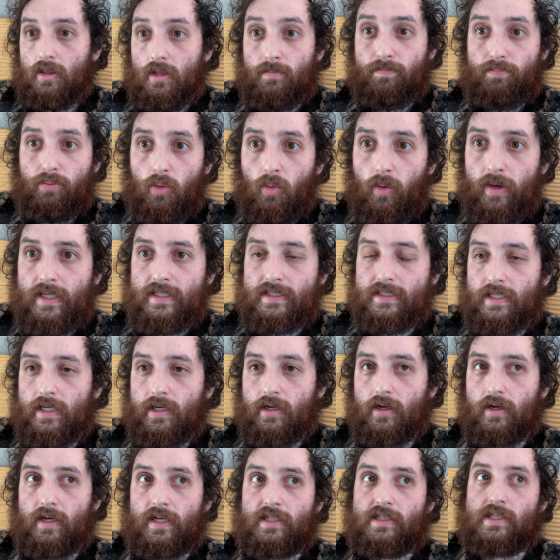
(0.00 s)
The point
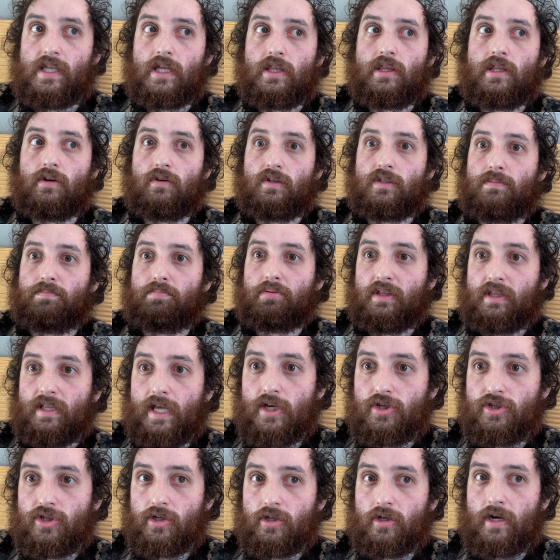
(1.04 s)
here is that there is
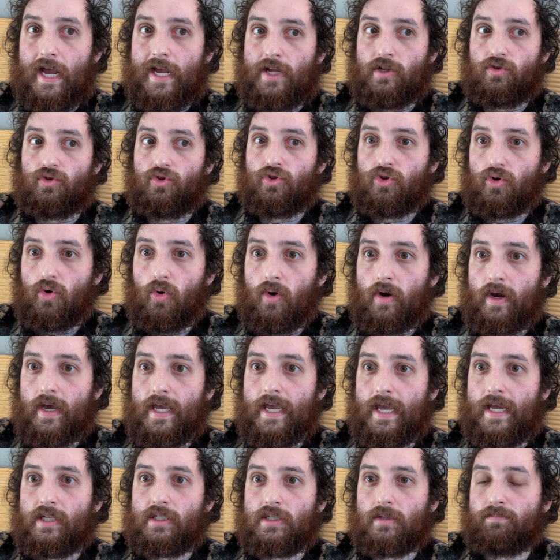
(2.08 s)
pleasure and
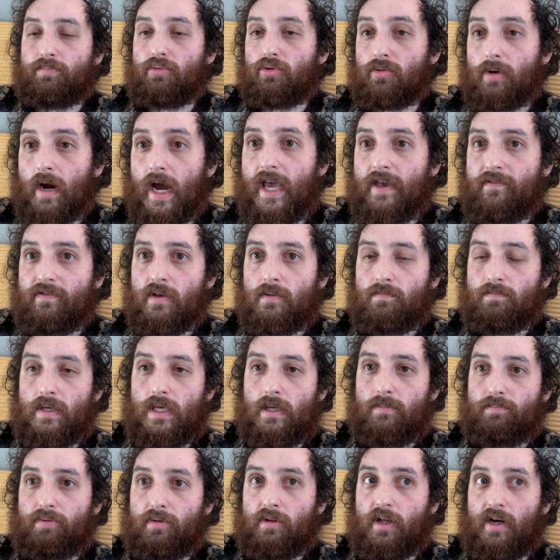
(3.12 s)
joy in depriving
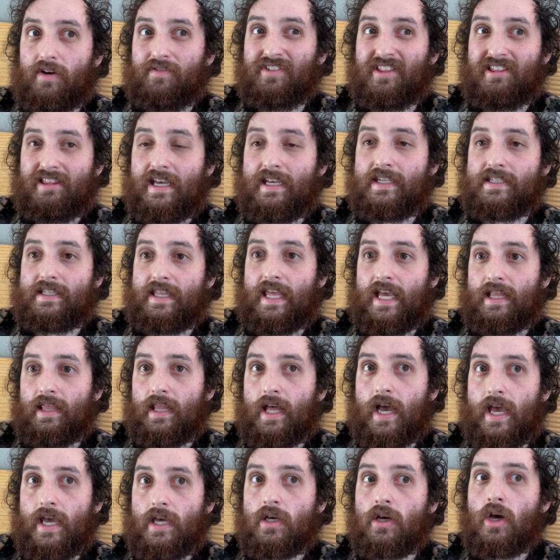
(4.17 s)
people of things they
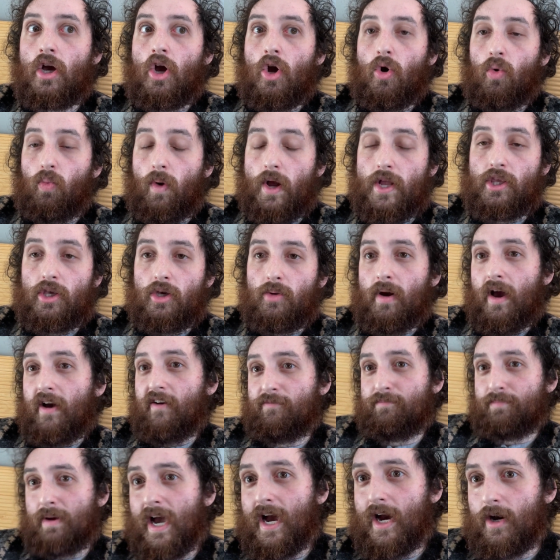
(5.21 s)
like when you
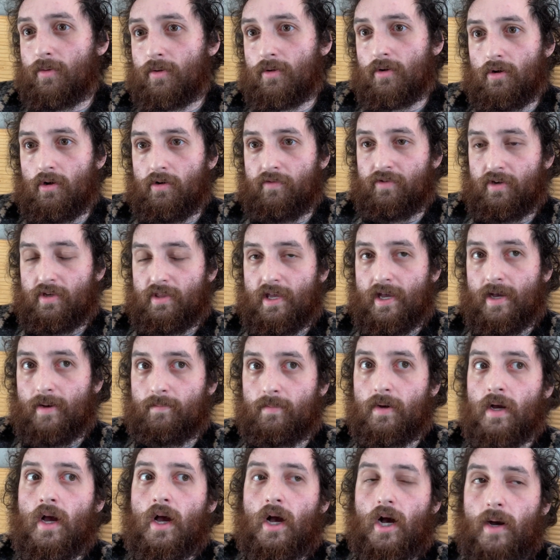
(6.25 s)
have power over
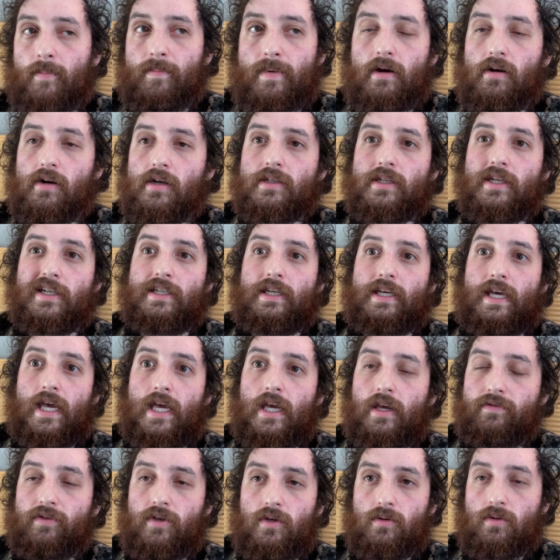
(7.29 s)
them. America
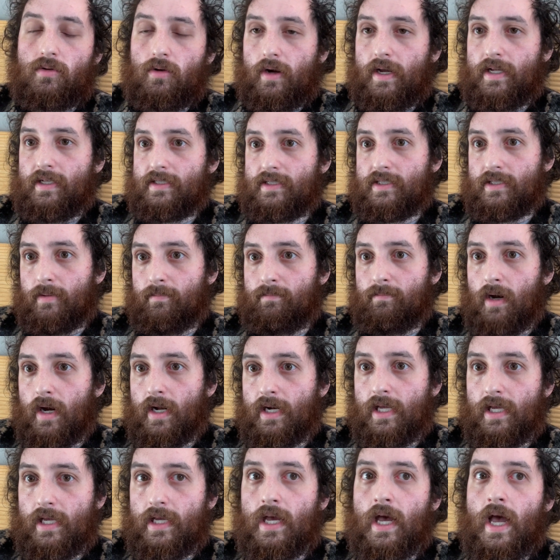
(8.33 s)
gave Ukraine some
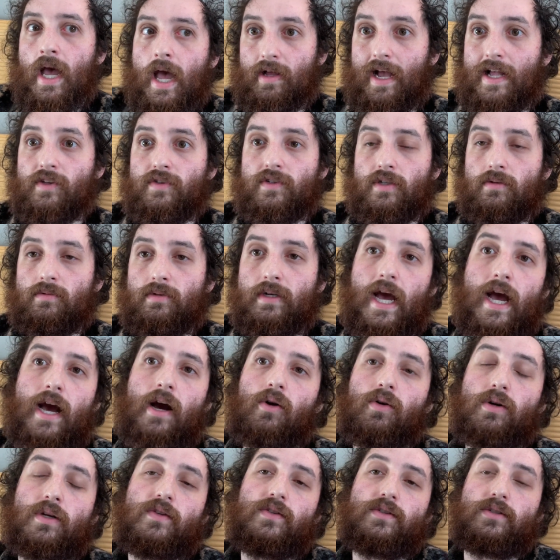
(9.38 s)
money, and so
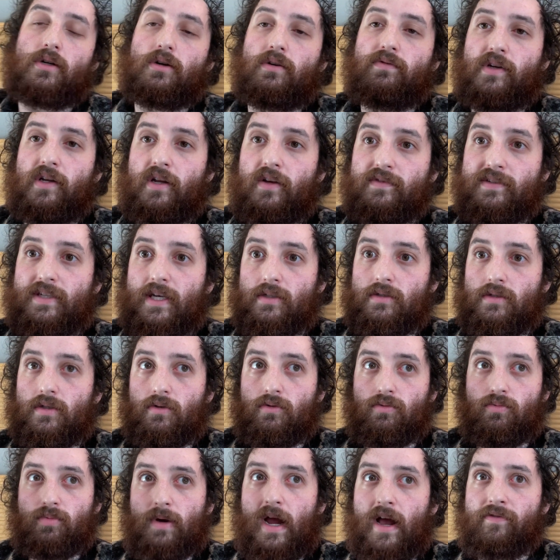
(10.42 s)
now conservatives get to
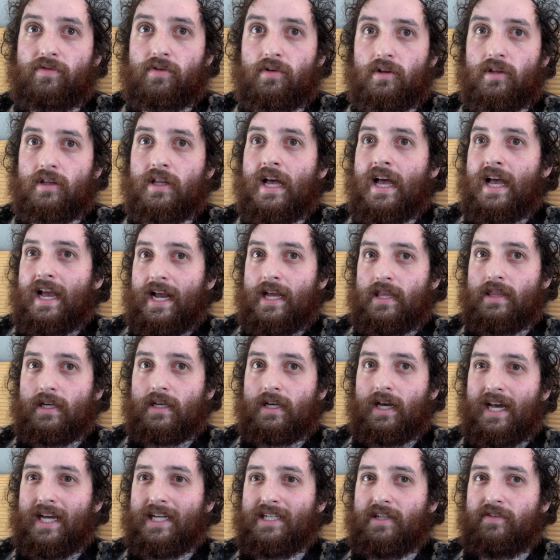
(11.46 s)
revel in the
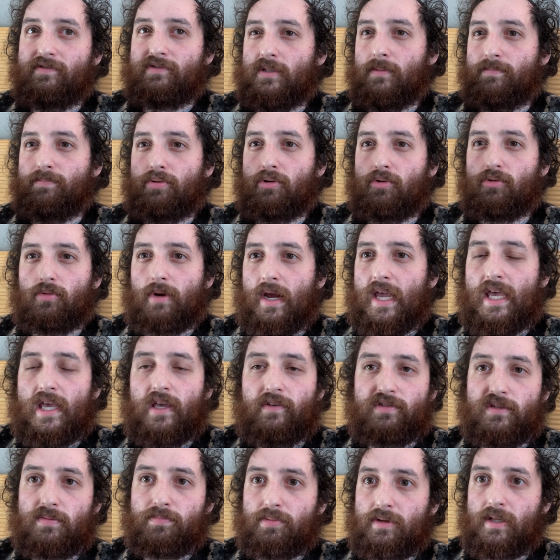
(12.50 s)
kind of
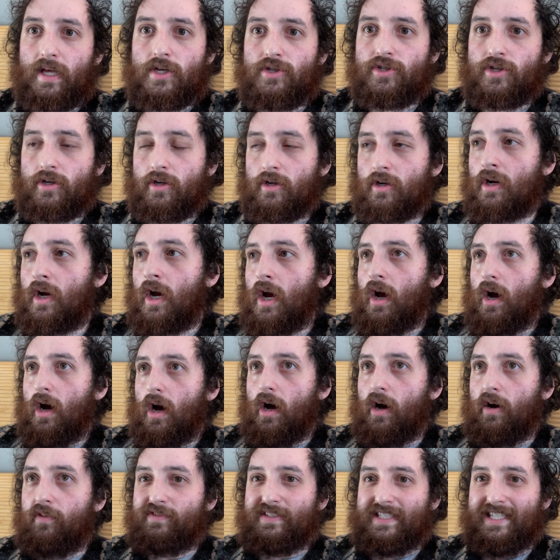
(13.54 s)
depraved pleasure
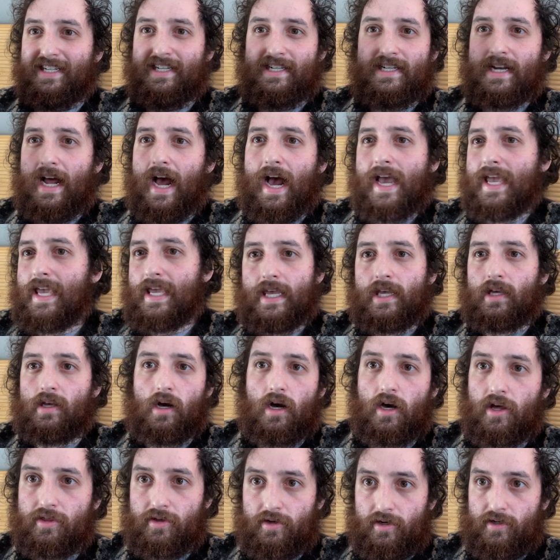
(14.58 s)
of denying
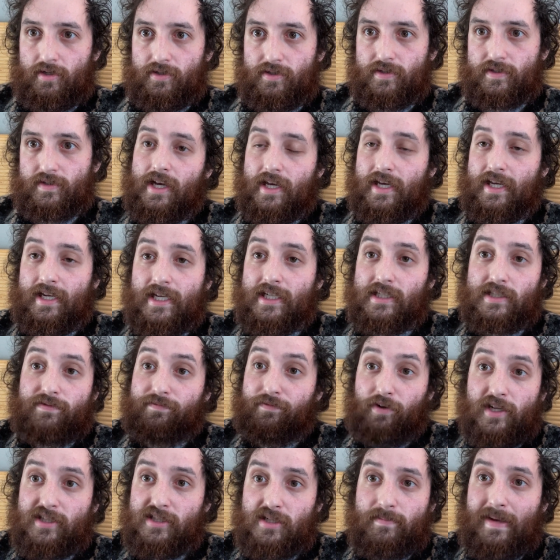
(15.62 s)
others. It is
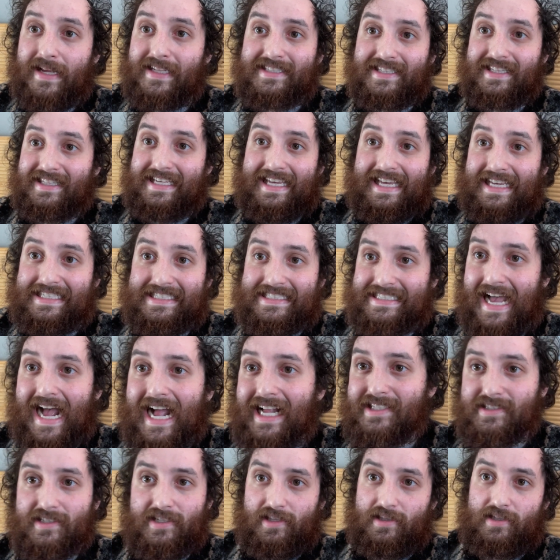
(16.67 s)
fundamentally
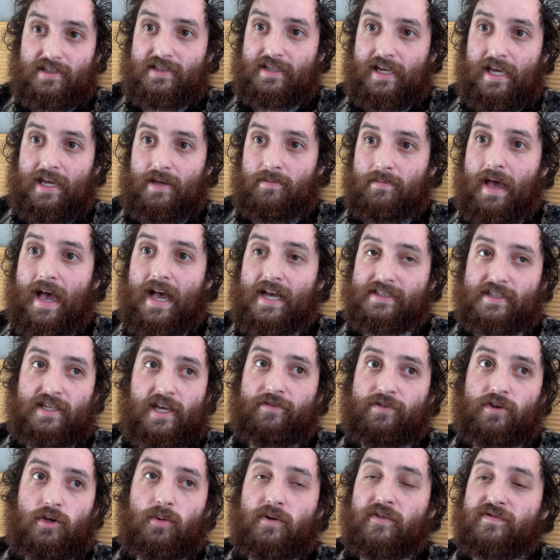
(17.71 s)
exactly the same as
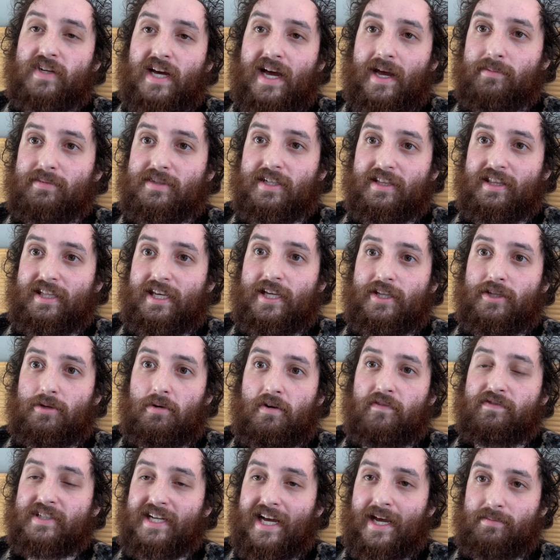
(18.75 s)
if you have time to lean, you
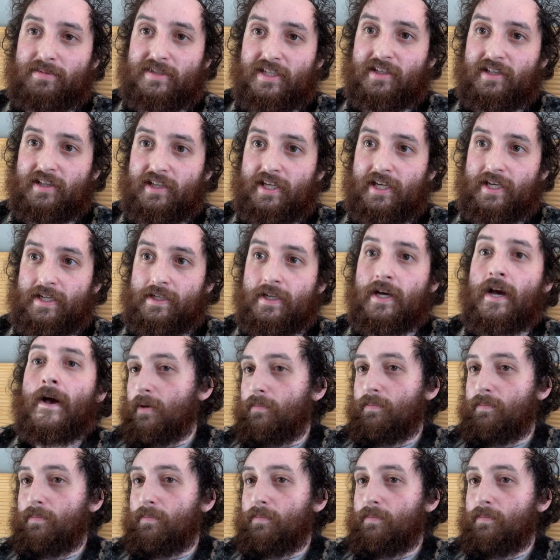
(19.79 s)
have time to clean.